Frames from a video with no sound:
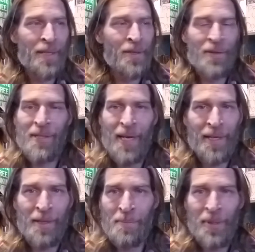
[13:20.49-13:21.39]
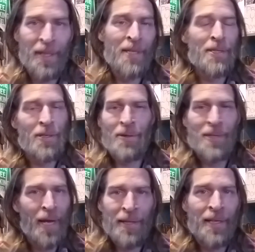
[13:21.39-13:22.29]
you're attacking police, you're
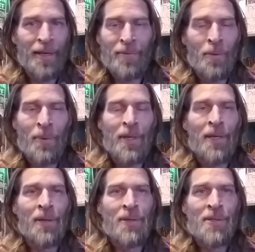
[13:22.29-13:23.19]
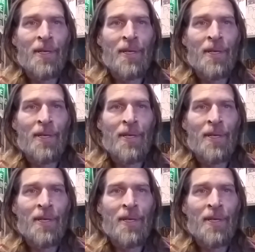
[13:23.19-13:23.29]
attacking everyone else.